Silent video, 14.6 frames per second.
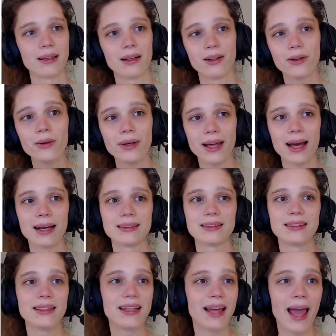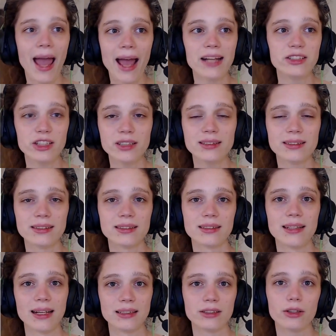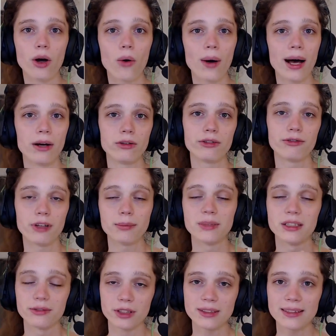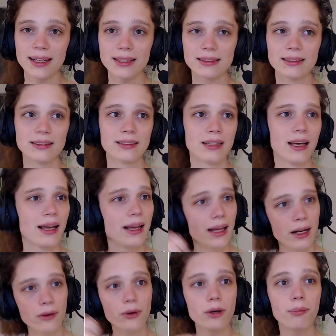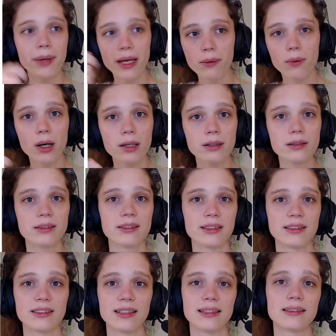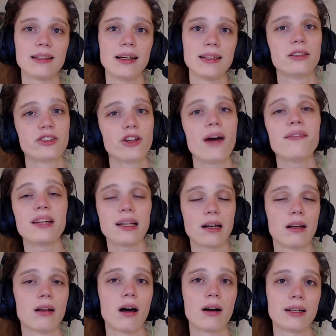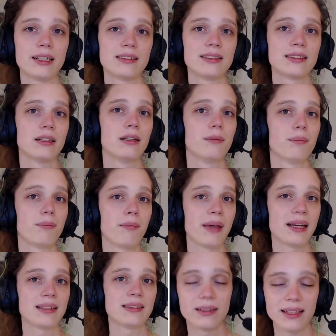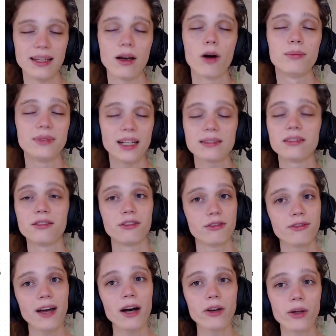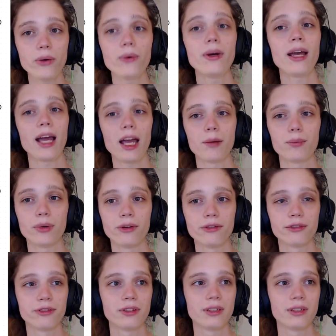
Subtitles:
look at the edges that go out from this vertex, and it will pick one such that traveling along it makes the objective value improve.